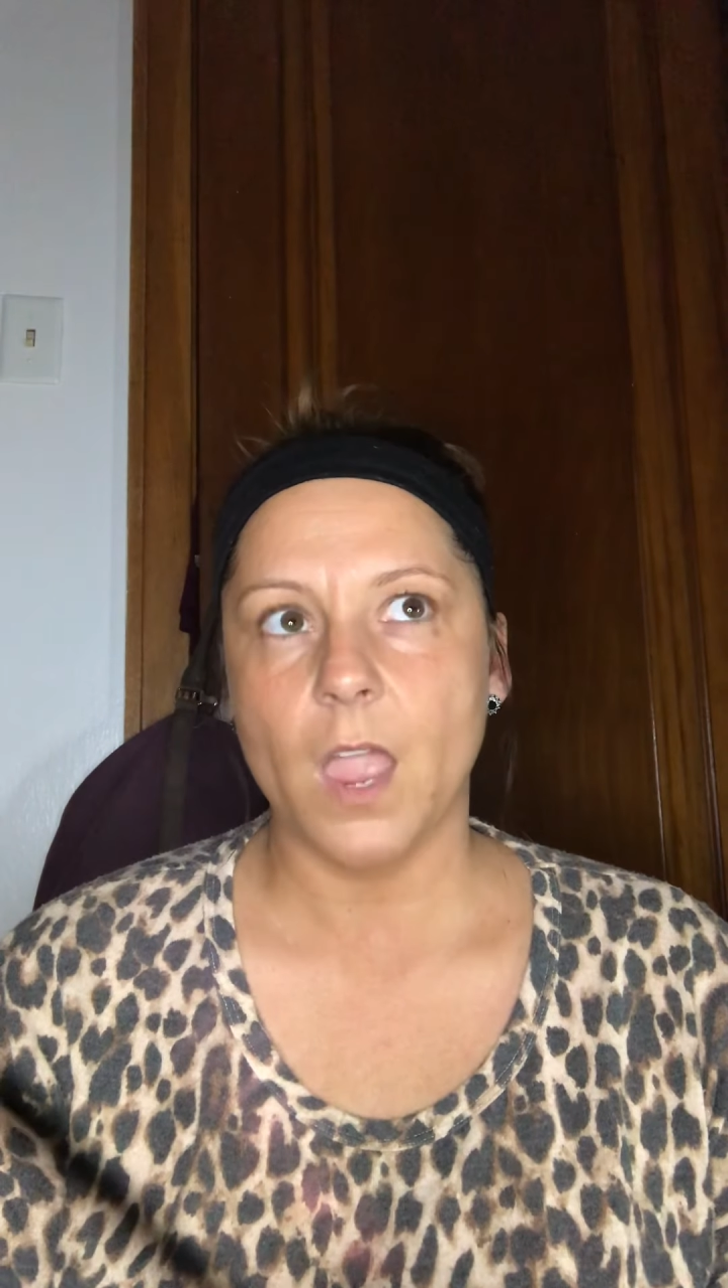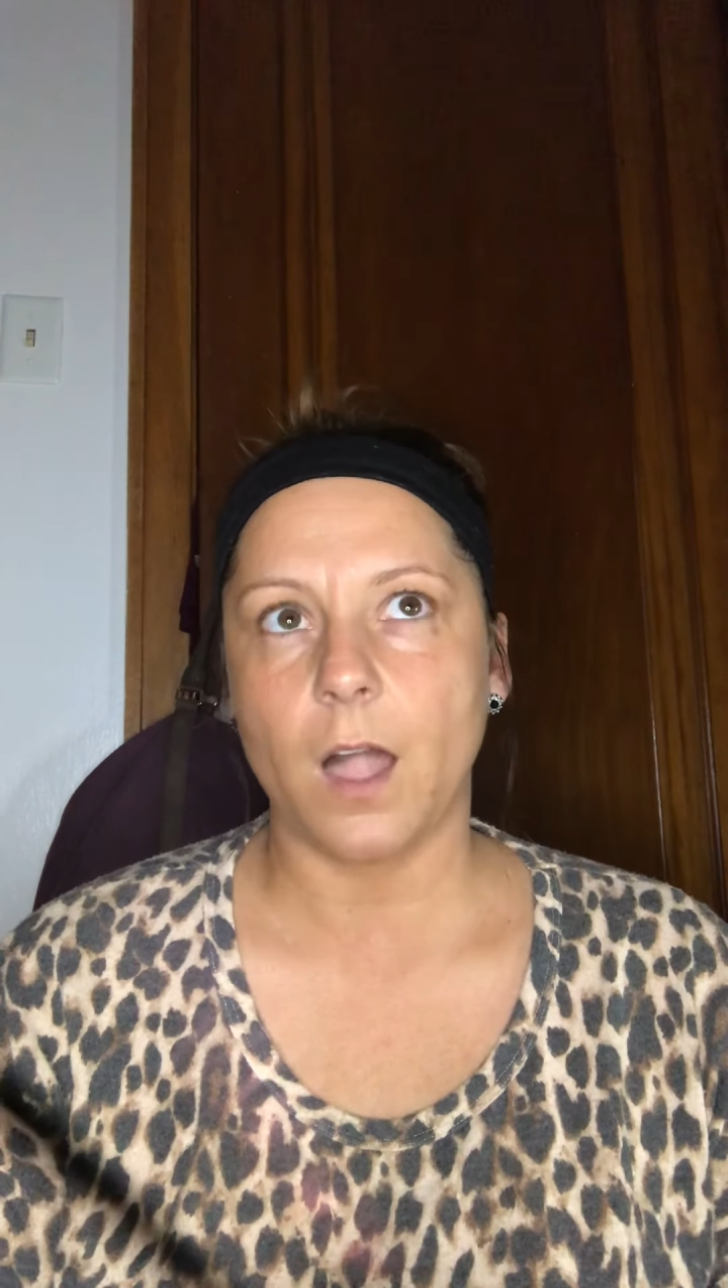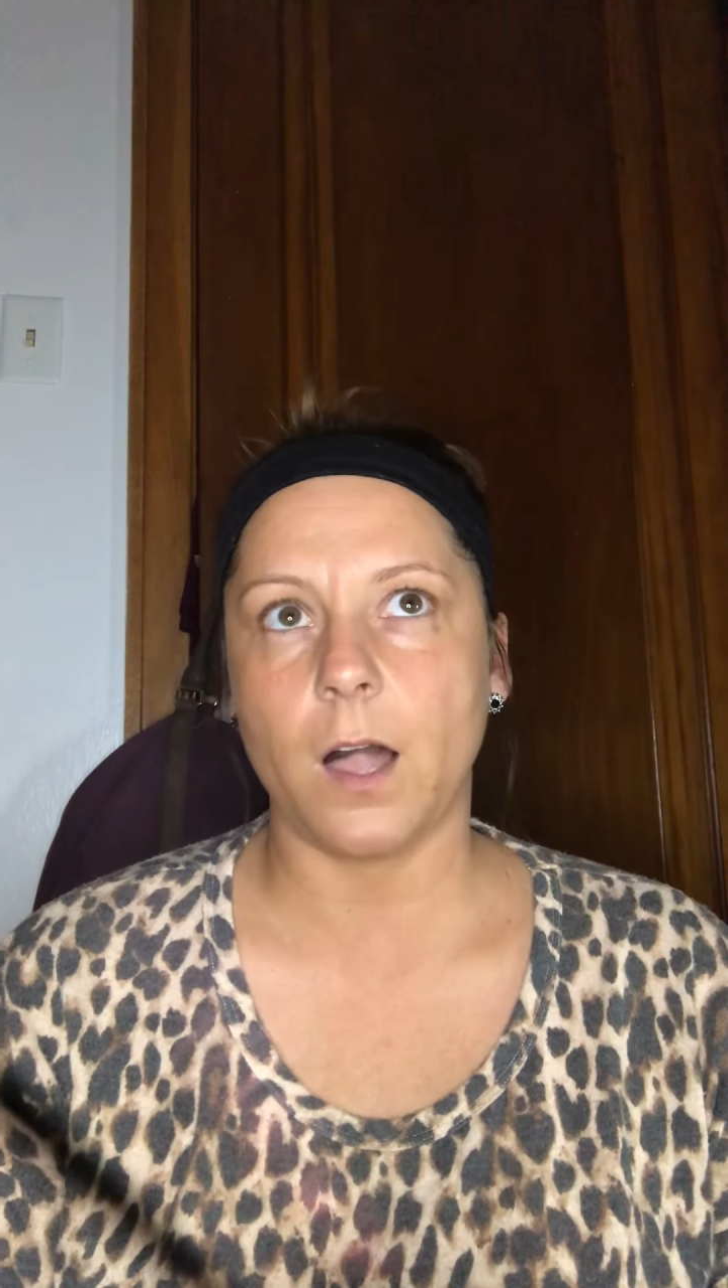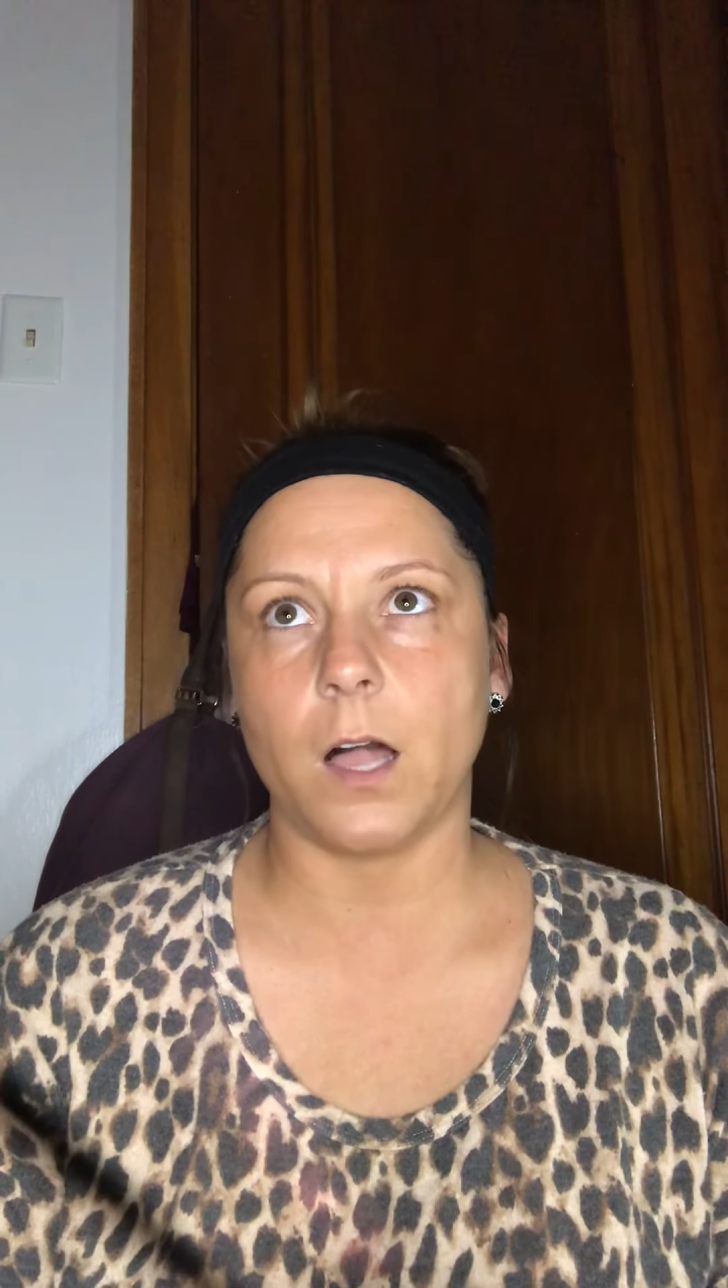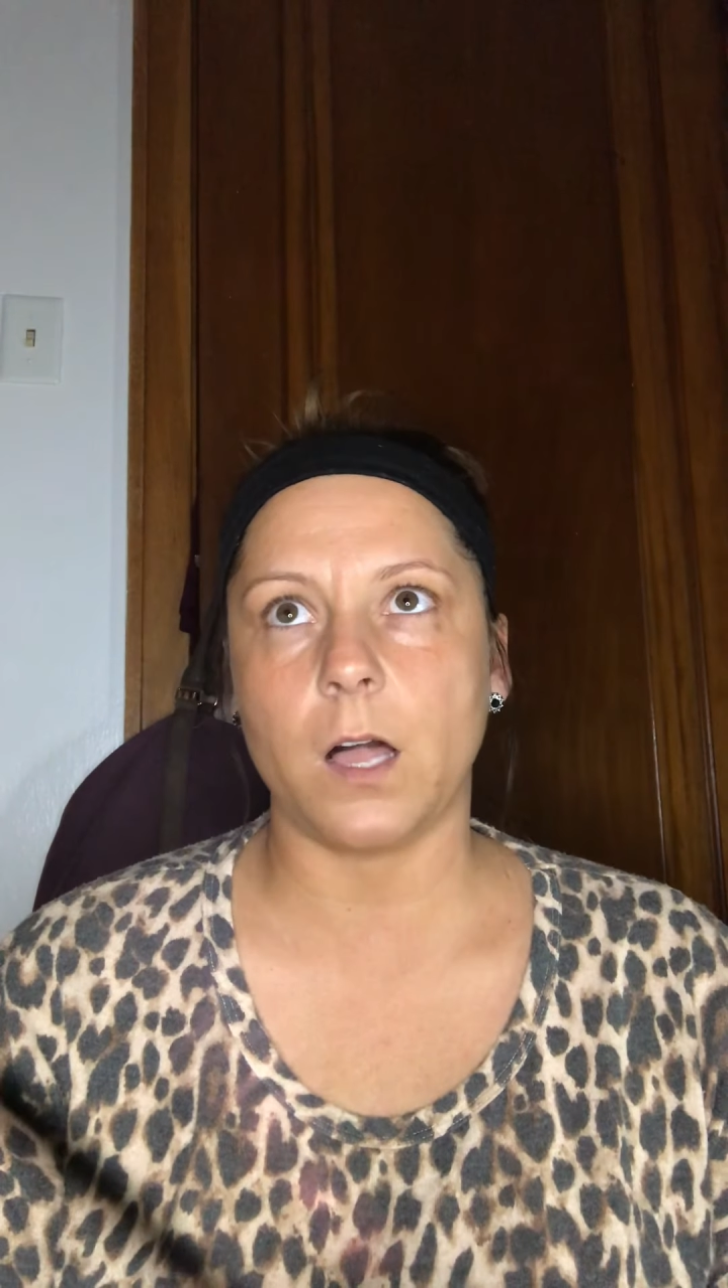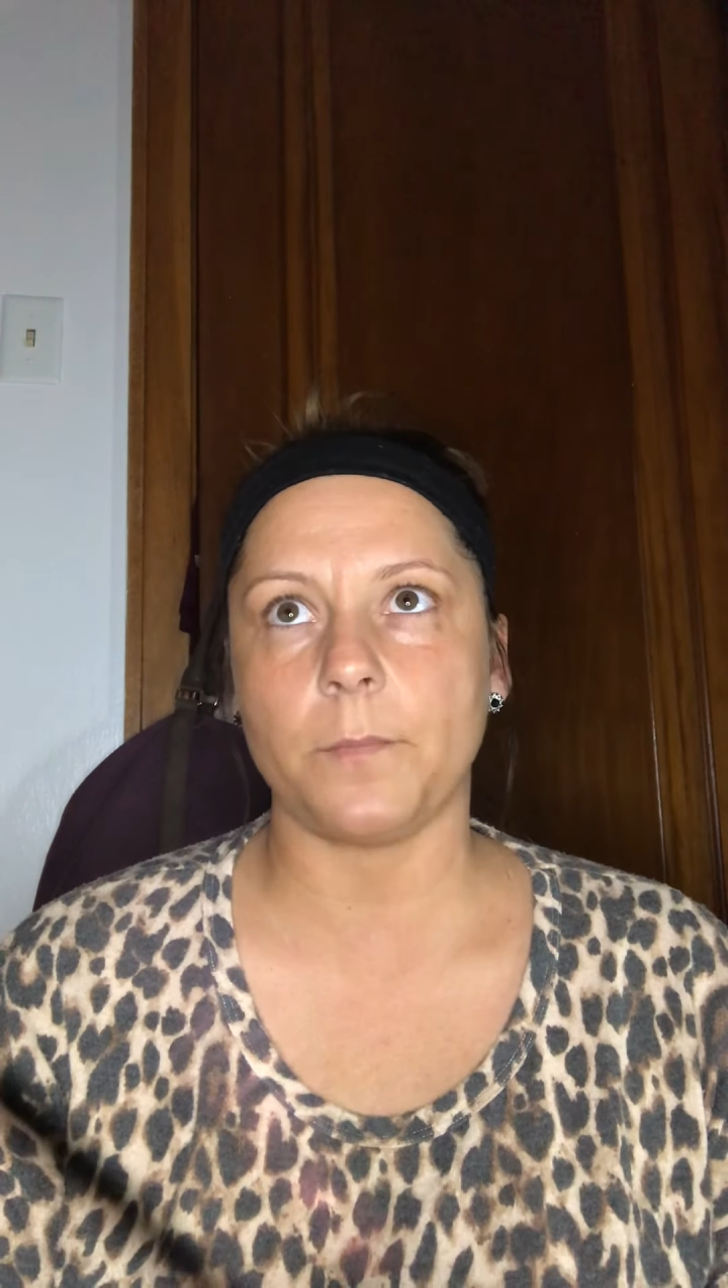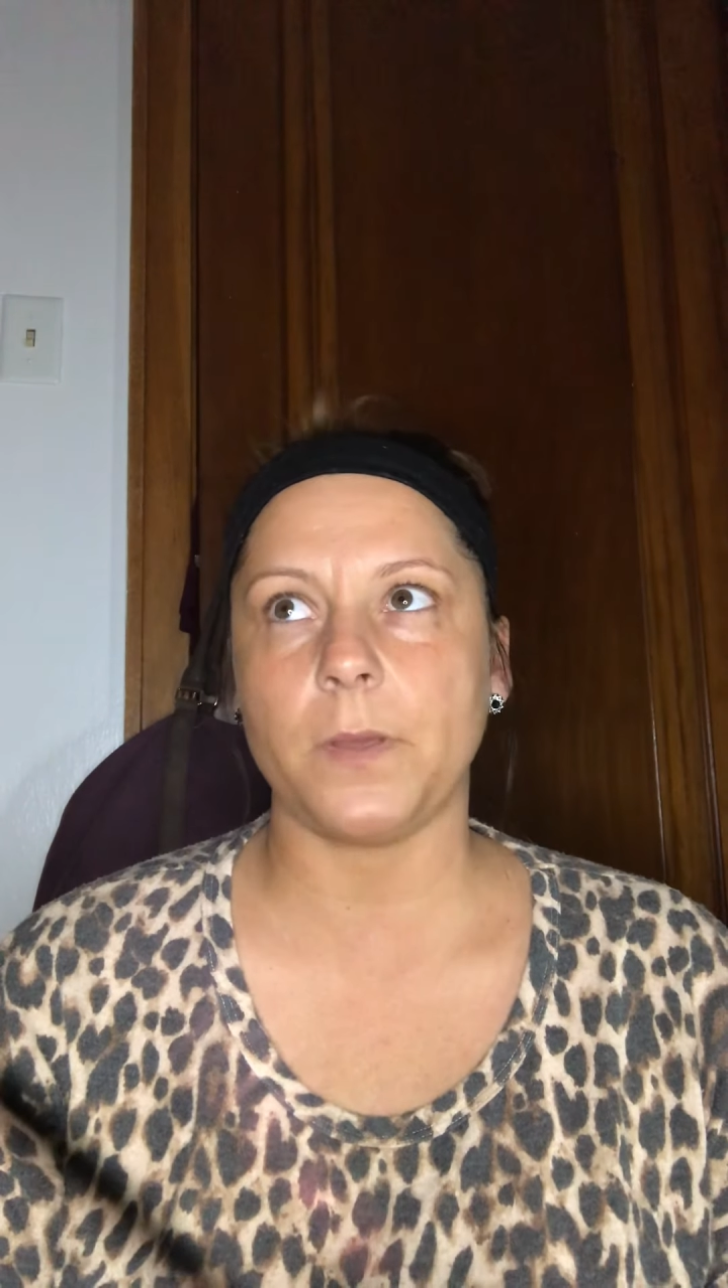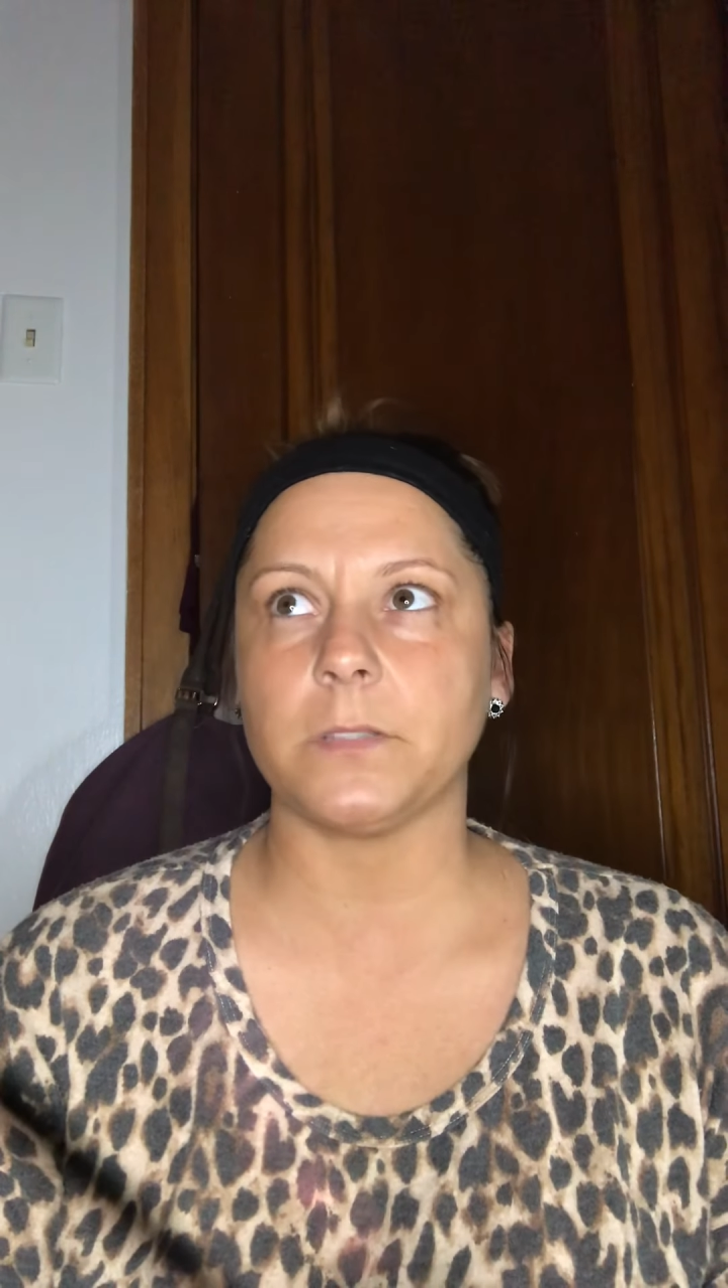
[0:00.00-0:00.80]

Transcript: Um, it